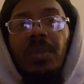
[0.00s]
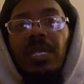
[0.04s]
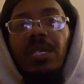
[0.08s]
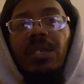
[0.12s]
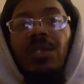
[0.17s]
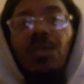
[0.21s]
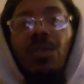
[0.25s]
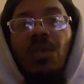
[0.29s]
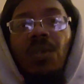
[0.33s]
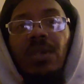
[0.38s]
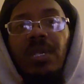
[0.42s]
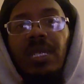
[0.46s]

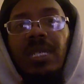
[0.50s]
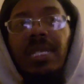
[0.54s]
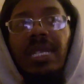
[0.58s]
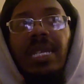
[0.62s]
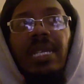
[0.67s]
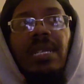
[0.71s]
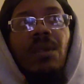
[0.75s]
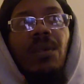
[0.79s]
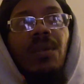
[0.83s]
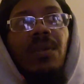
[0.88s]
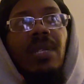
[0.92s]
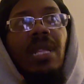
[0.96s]
is doing that
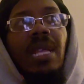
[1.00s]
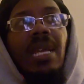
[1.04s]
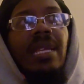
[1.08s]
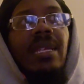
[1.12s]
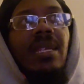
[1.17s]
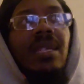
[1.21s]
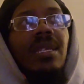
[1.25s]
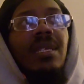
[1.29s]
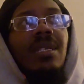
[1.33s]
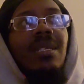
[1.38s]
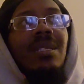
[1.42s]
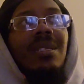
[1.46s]
they don't
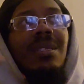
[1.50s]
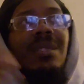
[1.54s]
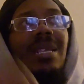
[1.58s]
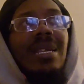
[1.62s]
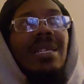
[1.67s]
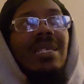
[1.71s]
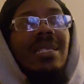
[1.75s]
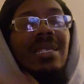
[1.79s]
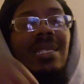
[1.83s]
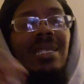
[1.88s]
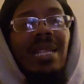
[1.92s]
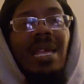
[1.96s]
like,
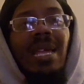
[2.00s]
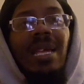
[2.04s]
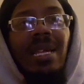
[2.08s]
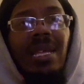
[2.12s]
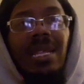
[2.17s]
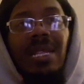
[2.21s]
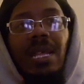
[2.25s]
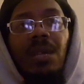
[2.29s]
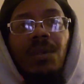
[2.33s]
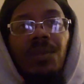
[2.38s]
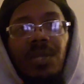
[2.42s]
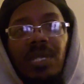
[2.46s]
that's not
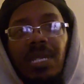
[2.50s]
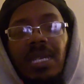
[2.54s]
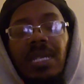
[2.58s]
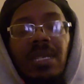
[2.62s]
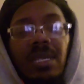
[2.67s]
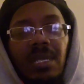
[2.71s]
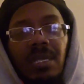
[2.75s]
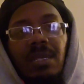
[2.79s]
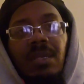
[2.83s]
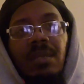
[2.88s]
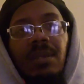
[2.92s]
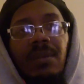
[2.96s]
clout
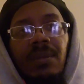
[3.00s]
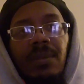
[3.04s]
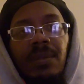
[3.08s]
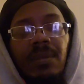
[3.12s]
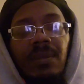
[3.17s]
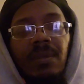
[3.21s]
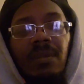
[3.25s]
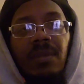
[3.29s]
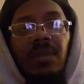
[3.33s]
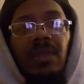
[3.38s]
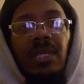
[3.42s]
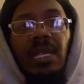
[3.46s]
chasing.
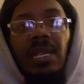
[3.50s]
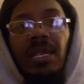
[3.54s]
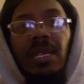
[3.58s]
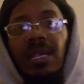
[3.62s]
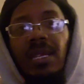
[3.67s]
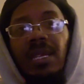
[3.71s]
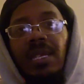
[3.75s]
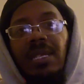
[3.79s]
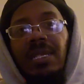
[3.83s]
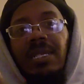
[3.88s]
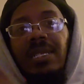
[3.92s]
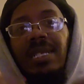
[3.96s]

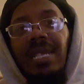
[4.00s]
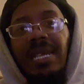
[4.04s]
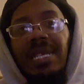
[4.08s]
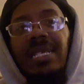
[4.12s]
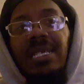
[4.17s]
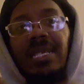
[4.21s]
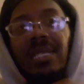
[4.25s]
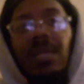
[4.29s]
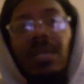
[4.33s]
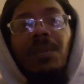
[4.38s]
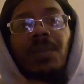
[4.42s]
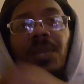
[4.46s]

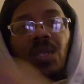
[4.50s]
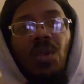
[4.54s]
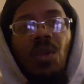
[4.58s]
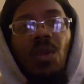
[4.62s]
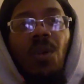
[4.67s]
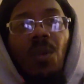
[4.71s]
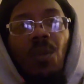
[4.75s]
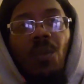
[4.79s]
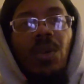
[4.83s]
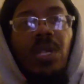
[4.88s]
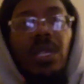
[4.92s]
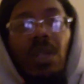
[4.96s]
That's them
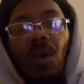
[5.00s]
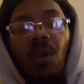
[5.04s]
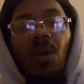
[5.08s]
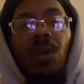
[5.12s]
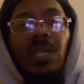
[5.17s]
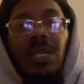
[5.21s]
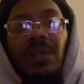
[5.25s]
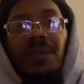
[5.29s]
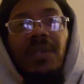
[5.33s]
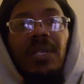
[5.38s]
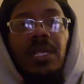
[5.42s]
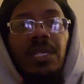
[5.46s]
doing what
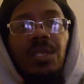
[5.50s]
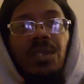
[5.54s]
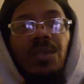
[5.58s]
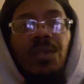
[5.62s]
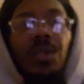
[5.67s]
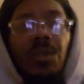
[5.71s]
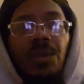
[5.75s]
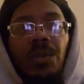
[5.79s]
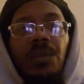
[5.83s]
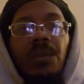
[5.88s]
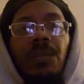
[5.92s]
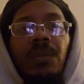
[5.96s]
all of us
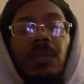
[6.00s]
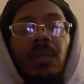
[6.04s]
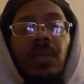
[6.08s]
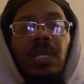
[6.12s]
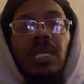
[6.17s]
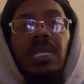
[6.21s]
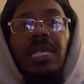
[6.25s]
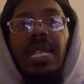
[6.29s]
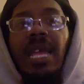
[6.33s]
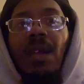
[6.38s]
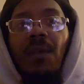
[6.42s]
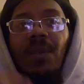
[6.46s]
do.
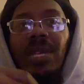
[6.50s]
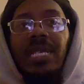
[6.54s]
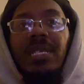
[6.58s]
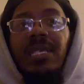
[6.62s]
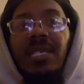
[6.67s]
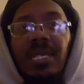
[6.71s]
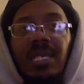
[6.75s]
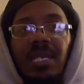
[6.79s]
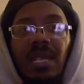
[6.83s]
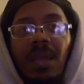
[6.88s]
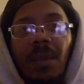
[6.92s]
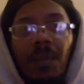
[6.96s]
Now, it's
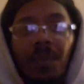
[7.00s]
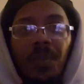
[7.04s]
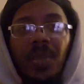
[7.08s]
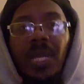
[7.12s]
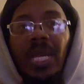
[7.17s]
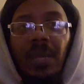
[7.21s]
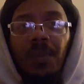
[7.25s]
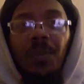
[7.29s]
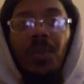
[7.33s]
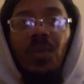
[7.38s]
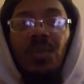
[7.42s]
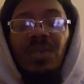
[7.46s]
some
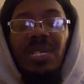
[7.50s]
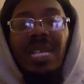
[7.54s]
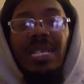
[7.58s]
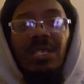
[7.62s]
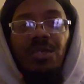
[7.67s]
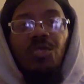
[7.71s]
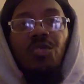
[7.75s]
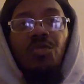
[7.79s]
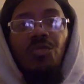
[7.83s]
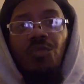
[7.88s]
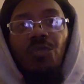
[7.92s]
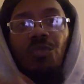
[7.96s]
people
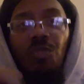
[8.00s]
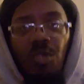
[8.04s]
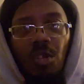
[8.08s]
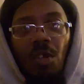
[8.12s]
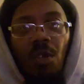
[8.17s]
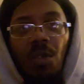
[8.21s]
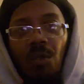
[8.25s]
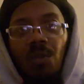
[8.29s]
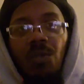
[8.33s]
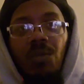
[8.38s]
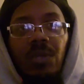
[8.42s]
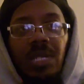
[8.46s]
that you
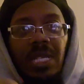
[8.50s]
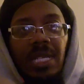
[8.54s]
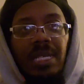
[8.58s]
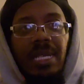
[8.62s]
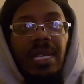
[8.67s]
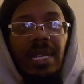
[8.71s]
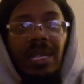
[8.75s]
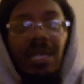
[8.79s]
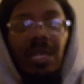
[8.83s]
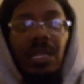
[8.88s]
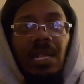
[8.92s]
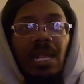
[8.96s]
know that
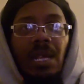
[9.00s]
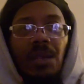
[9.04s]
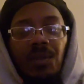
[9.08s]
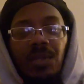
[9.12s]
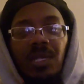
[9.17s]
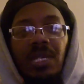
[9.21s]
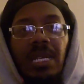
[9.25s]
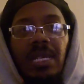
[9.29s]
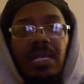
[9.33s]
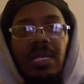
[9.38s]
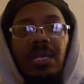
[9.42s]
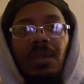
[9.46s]
they're clout
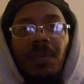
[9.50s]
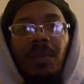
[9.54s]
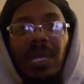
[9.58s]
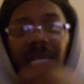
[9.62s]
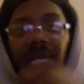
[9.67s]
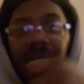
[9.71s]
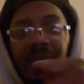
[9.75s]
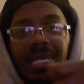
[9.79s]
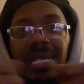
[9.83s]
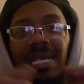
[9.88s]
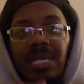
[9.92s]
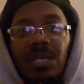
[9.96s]
chasing
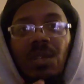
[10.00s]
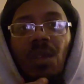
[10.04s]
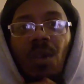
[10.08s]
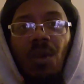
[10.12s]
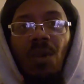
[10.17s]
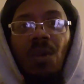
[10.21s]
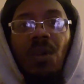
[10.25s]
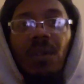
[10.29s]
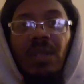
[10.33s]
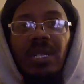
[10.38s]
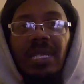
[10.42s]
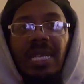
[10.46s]
because that's
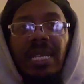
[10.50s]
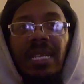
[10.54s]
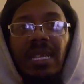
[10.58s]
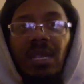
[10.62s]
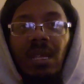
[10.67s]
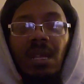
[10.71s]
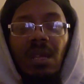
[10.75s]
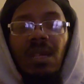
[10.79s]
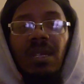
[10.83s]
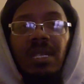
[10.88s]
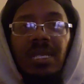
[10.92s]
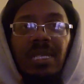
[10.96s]
all their
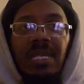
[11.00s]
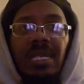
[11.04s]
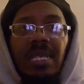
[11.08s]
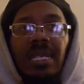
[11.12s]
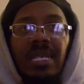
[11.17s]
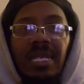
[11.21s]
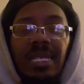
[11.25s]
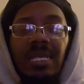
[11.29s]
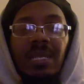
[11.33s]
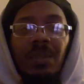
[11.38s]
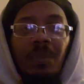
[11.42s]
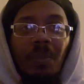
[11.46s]

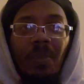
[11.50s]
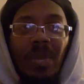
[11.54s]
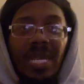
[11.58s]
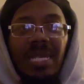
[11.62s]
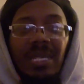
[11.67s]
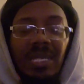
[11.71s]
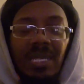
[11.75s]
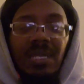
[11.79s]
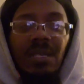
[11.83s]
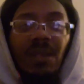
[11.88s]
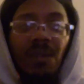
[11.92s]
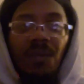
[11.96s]
content is
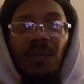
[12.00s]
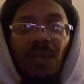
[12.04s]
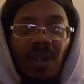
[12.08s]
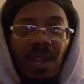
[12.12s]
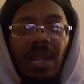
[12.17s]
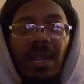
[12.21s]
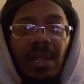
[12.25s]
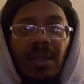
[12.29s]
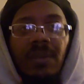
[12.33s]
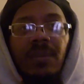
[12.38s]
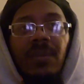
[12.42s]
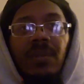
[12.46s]
based
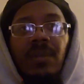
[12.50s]
around.